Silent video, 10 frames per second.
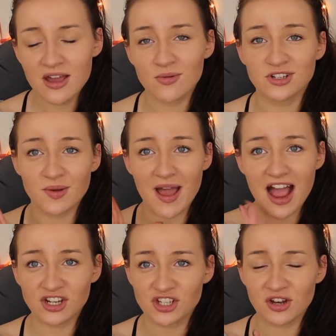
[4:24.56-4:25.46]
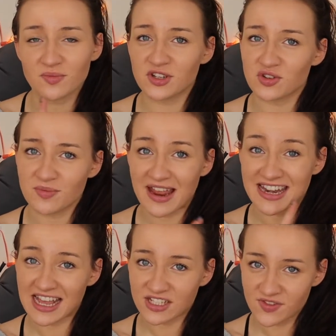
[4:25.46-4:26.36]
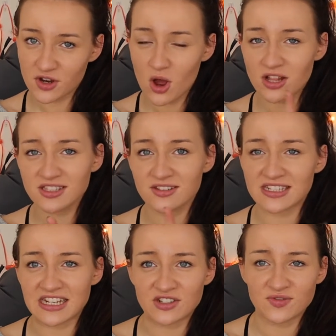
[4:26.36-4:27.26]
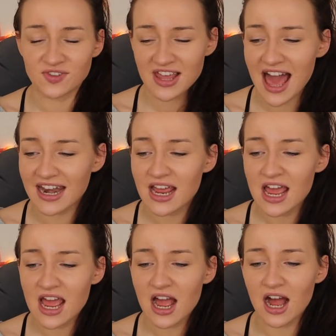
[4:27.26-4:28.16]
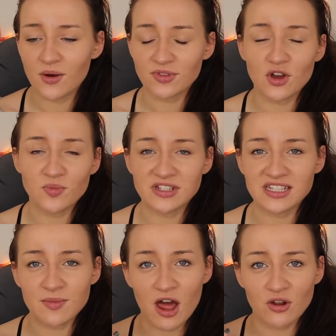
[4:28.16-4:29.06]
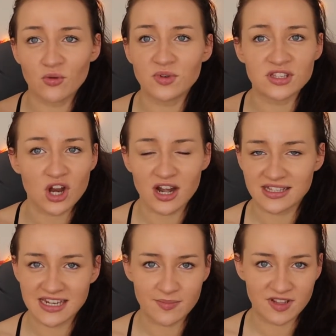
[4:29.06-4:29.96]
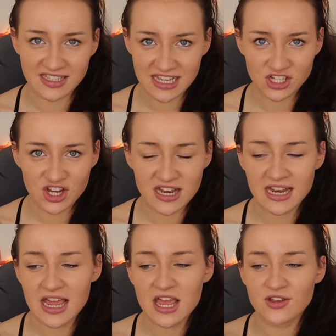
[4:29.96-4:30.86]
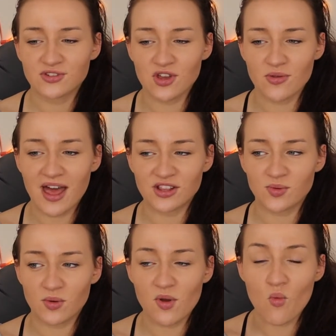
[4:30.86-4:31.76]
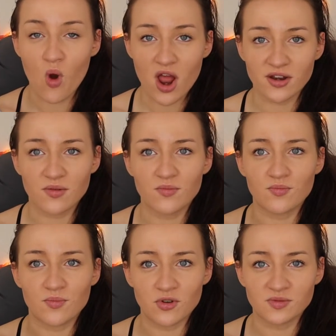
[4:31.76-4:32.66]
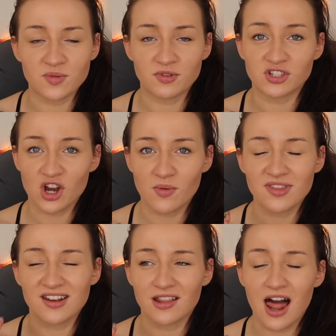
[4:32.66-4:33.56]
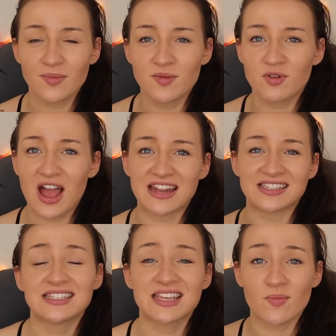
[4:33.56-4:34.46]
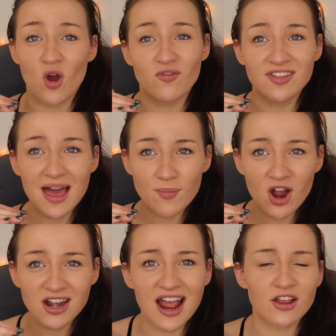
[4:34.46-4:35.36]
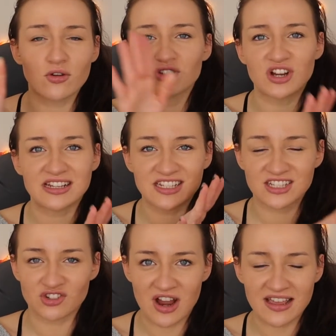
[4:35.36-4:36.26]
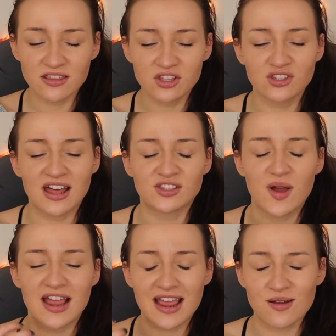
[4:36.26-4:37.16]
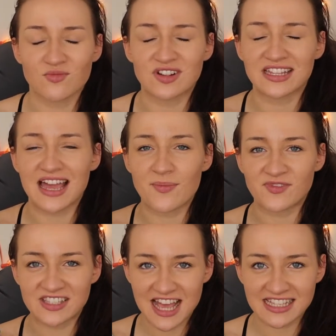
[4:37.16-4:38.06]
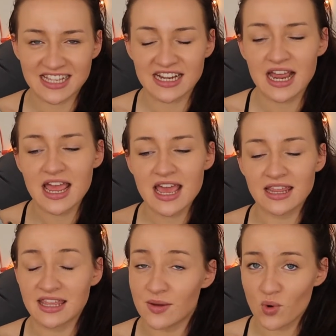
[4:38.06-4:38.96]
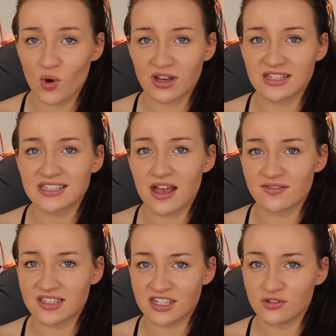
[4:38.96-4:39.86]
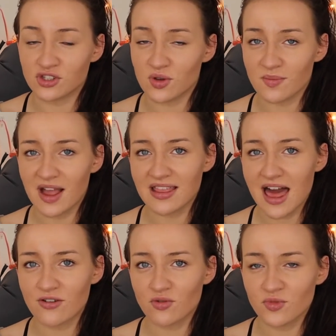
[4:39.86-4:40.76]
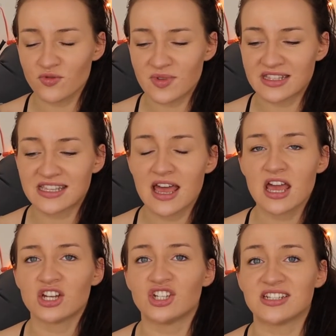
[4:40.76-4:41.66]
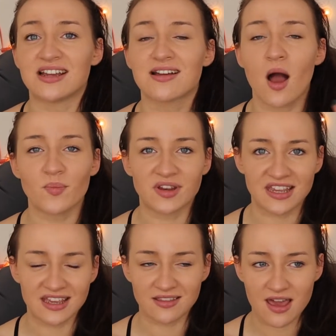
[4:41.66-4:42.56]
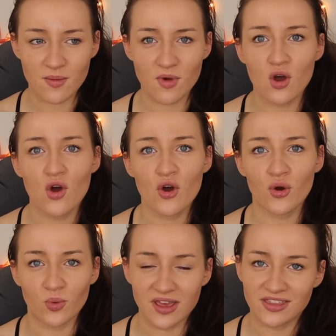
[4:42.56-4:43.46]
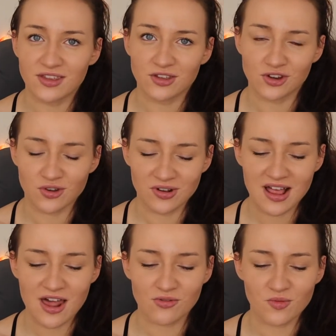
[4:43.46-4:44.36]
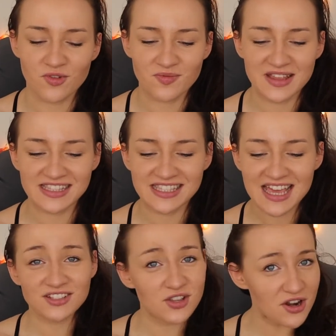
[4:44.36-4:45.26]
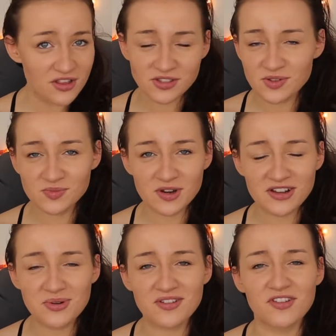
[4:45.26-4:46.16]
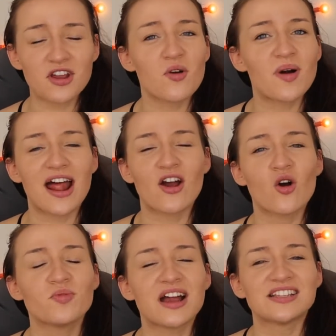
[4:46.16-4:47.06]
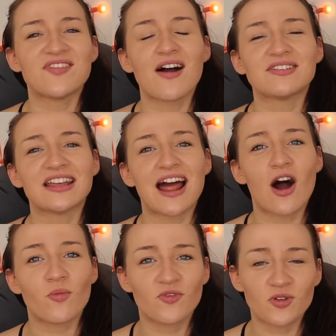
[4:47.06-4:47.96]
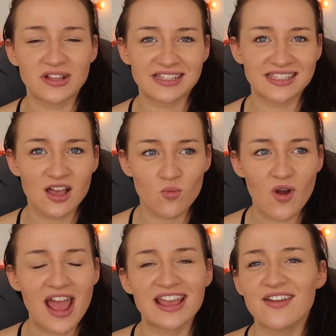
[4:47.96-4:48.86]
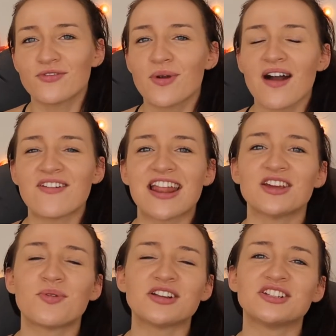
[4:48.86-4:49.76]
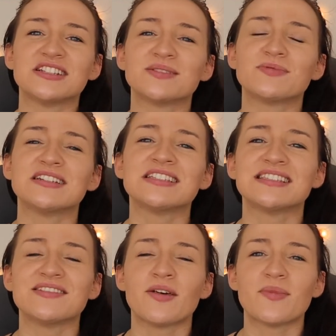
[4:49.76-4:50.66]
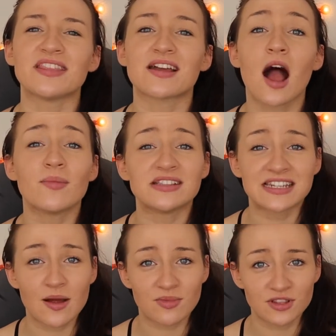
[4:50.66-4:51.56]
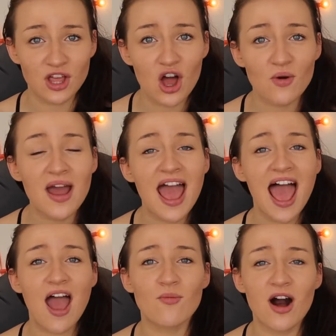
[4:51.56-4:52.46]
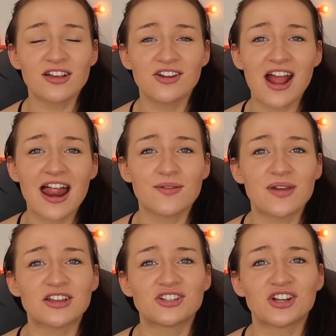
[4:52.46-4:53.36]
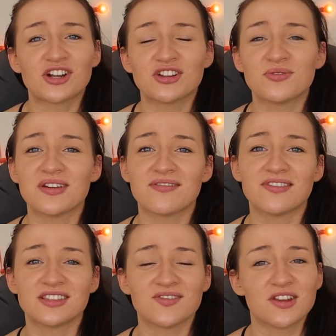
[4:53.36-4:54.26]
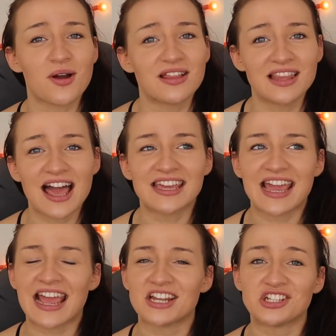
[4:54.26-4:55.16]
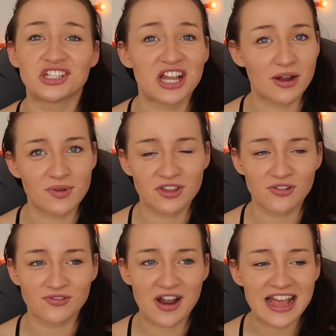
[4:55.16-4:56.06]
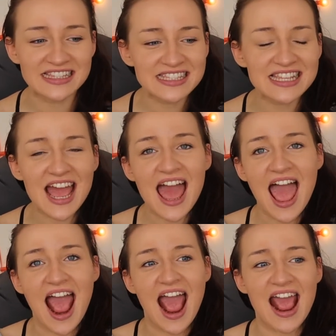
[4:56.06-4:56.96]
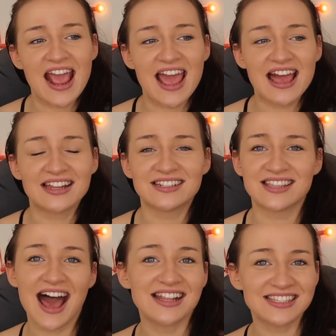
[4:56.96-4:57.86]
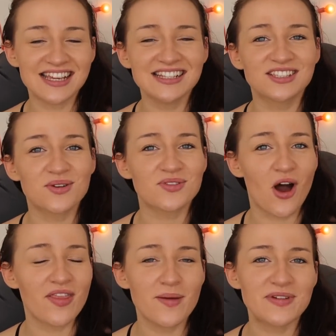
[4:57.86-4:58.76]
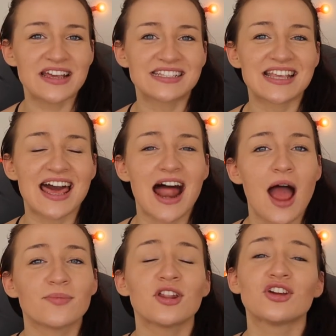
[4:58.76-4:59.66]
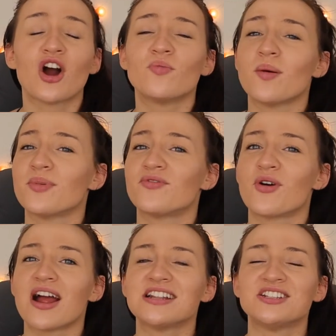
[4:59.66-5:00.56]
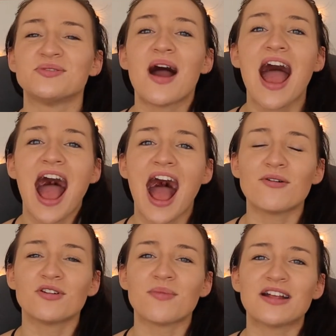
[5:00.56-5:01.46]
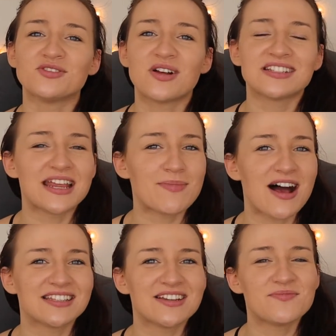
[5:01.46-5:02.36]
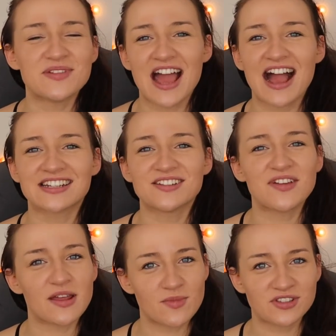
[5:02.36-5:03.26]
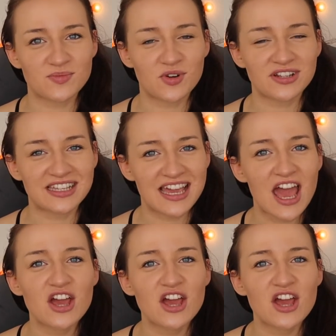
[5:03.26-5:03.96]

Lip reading: which I'm actually going to be doing my next video on, so stay tuned for that. With the OPT model, we start at stabilization. So that's where we want most people to start with, and a lot of people kind of skip over that part and go straight to strength. So that's why I am really emphasizing the importance of still doing bilateral movements, just accompanying them with your unilateral movements. So I know this was a pretty quick video, but I hope you guys found it helpful in some way. If you have any questions, please leave them in the comments down below. And while you're at it, make sure you give this video a like and share with your friends. And that's it. So with all that being said, I'm going to go, but before I do, I want to remind you all to stay positive, be active, and most importantly,